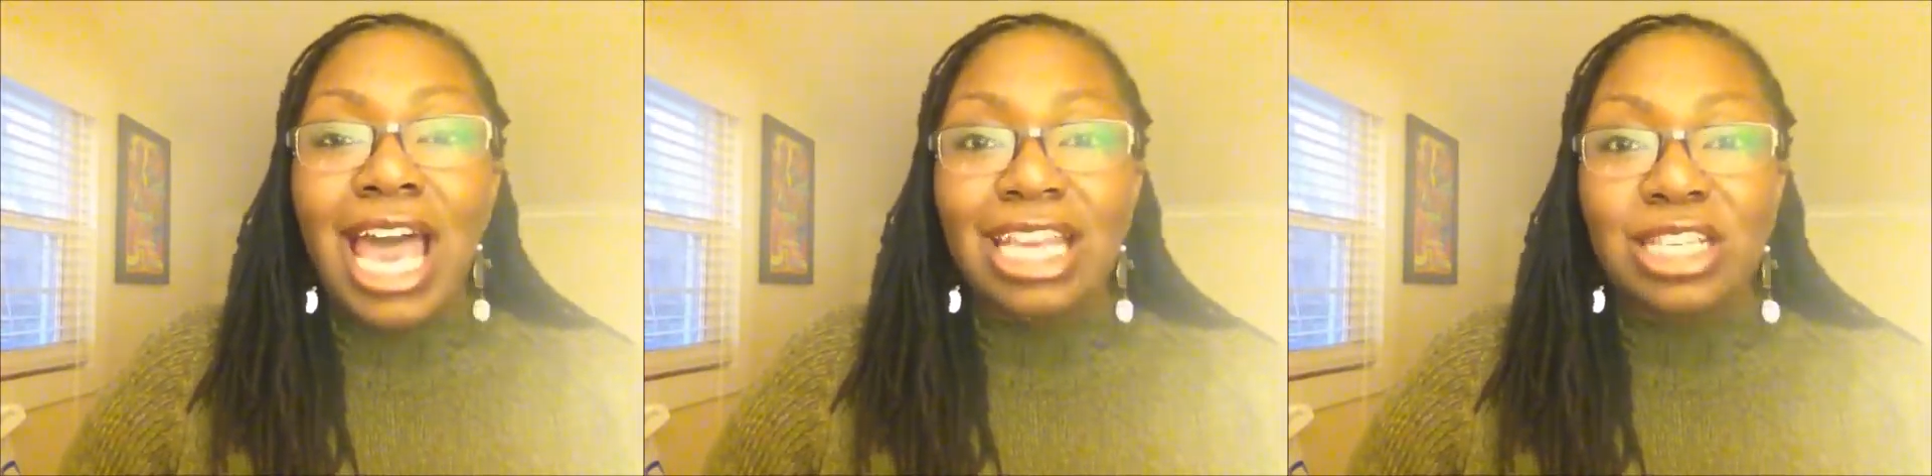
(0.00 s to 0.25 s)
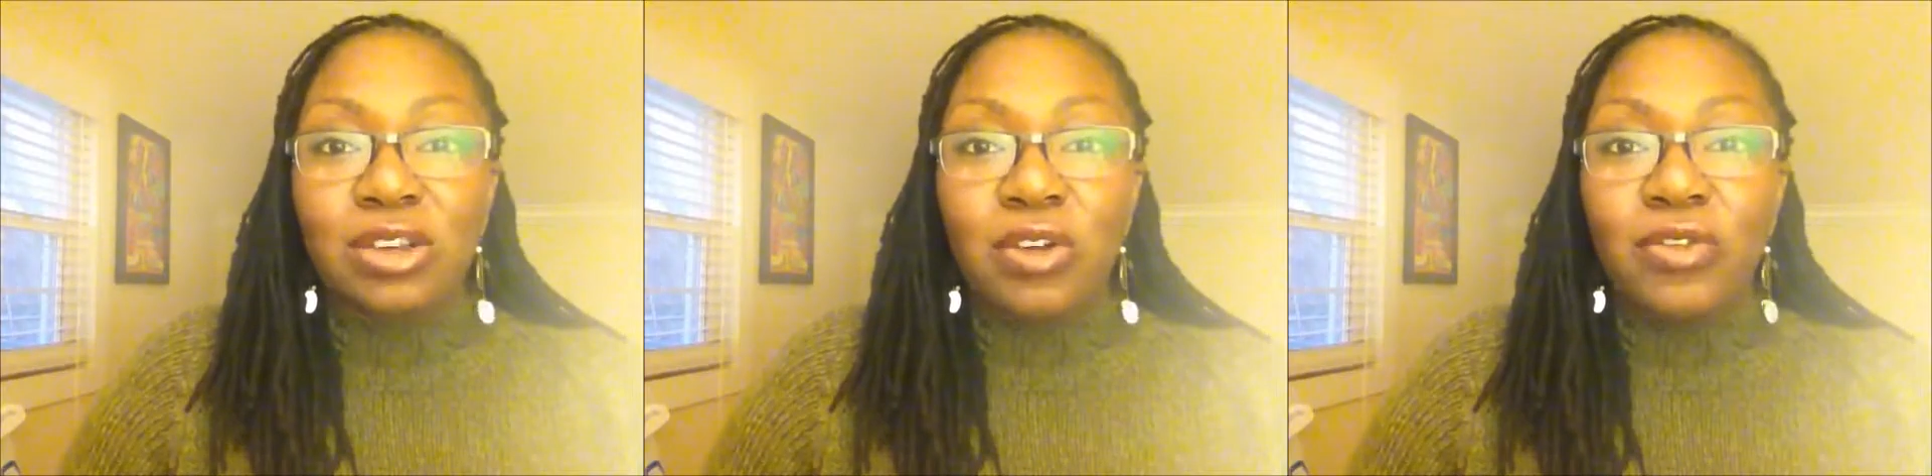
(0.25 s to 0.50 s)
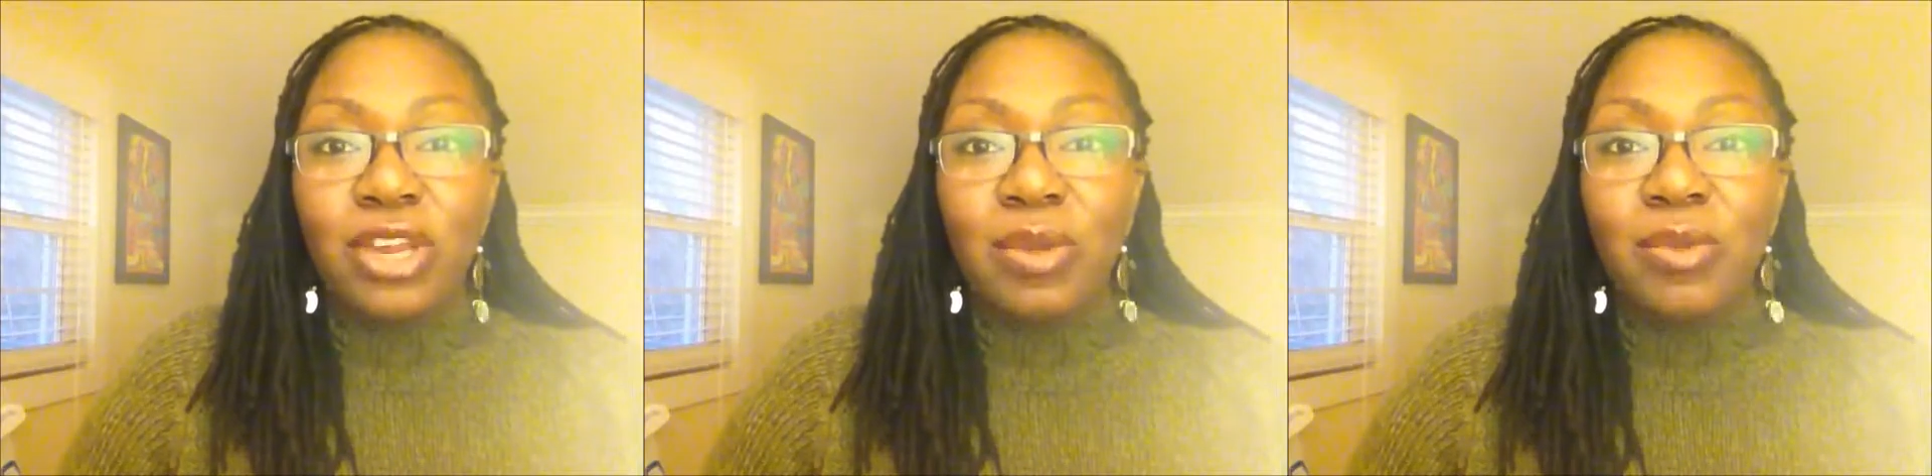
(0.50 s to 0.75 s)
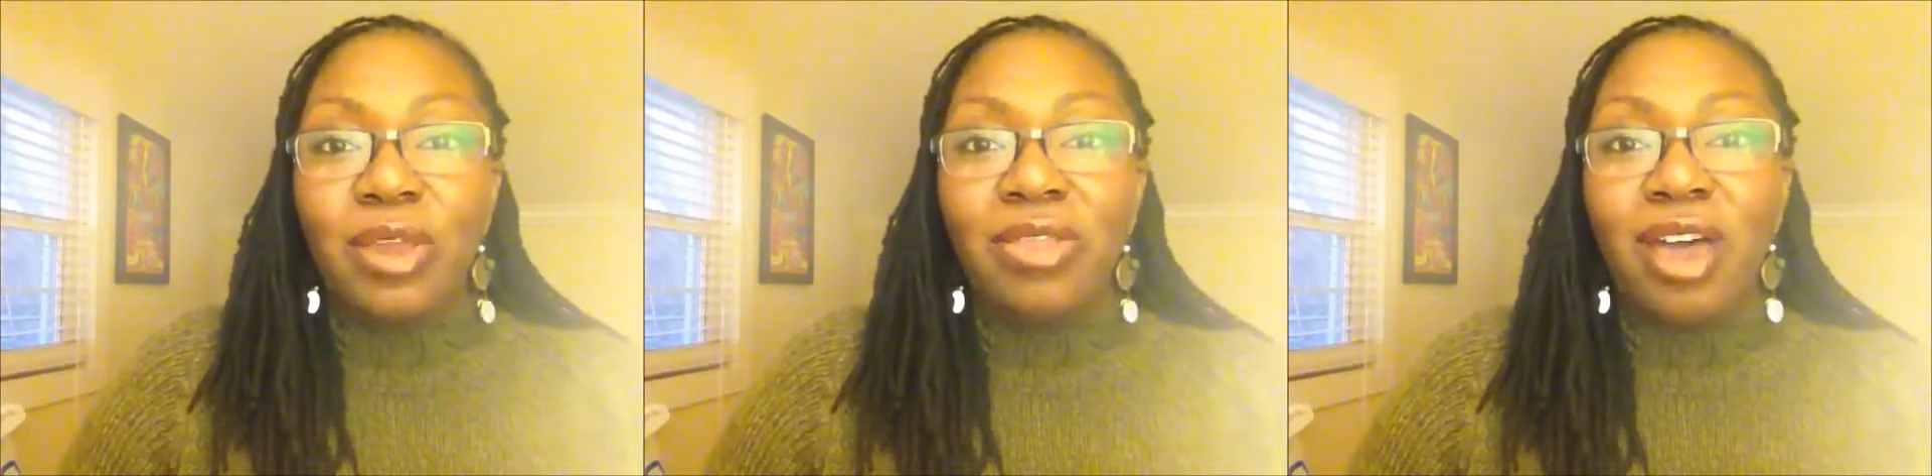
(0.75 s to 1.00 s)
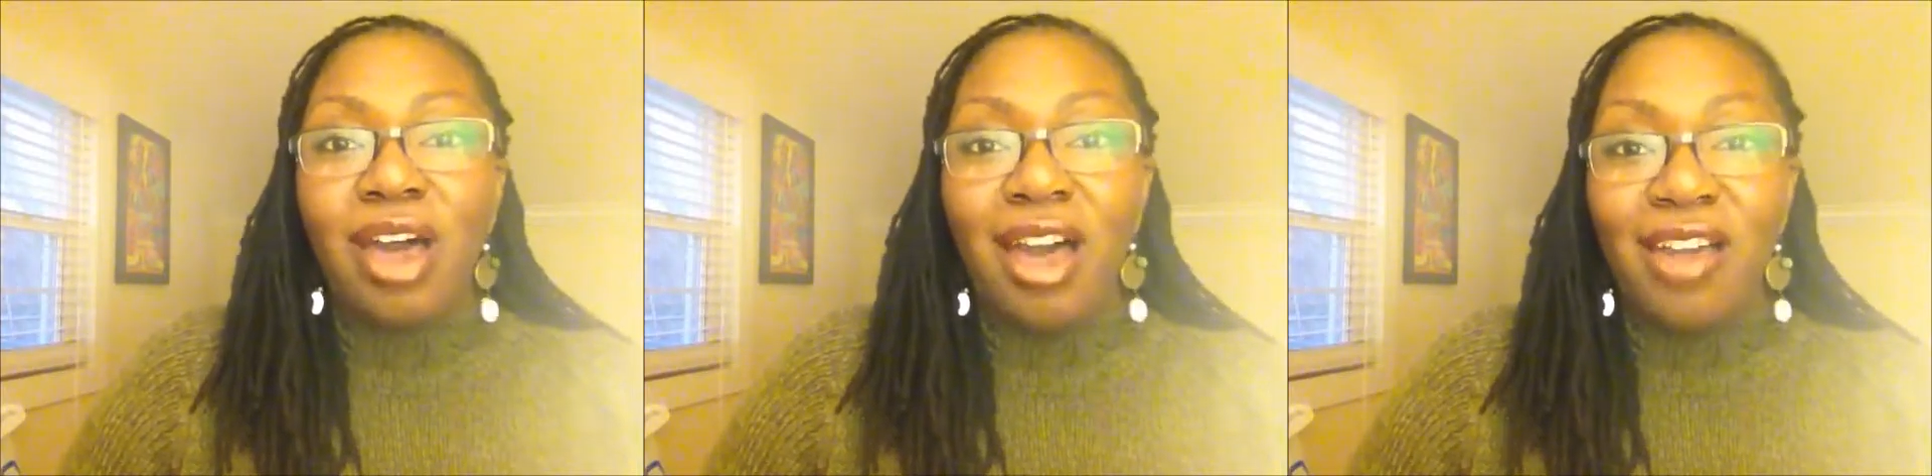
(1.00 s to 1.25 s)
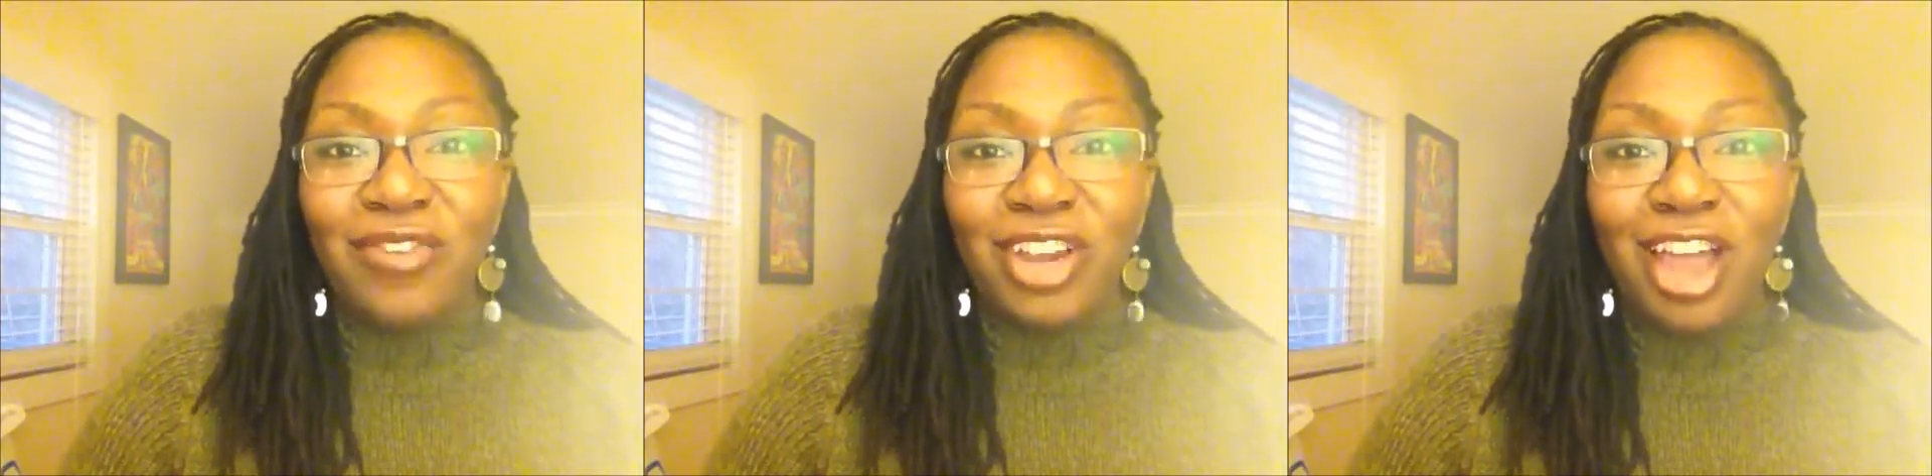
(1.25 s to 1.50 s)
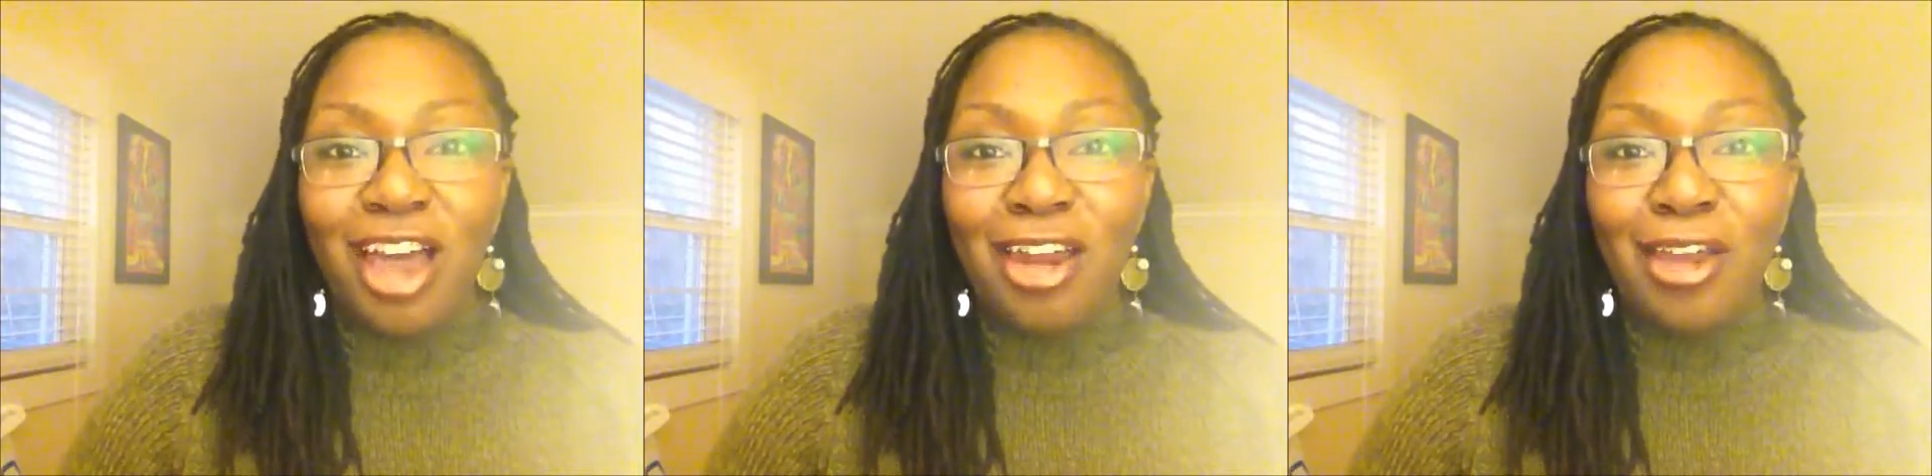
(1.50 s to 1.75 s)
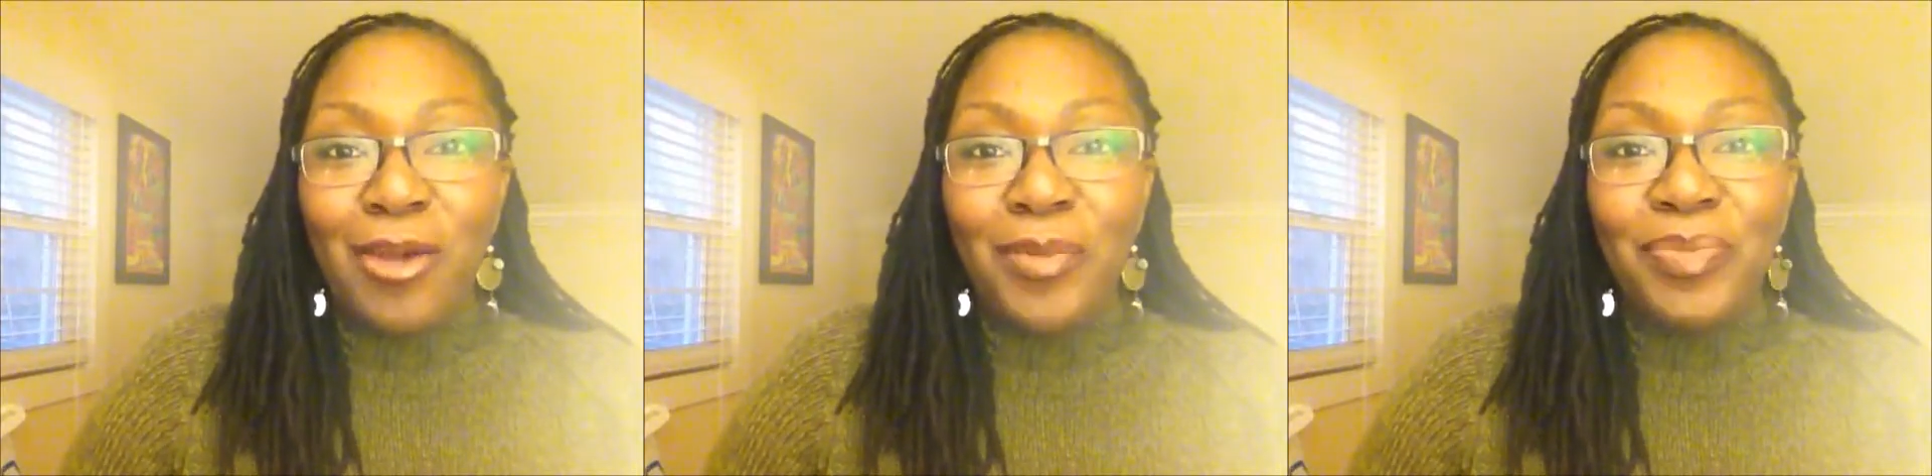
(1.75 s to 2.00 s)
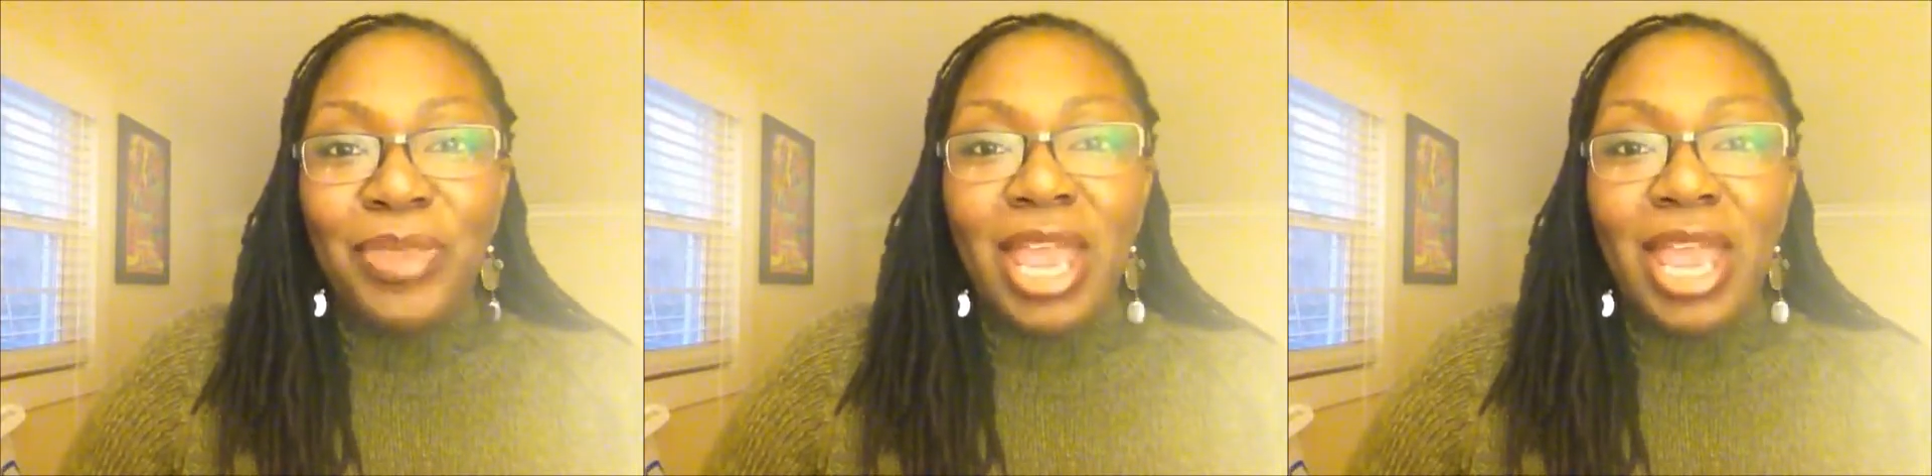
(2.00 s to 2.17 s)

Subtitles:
I served it with avocado.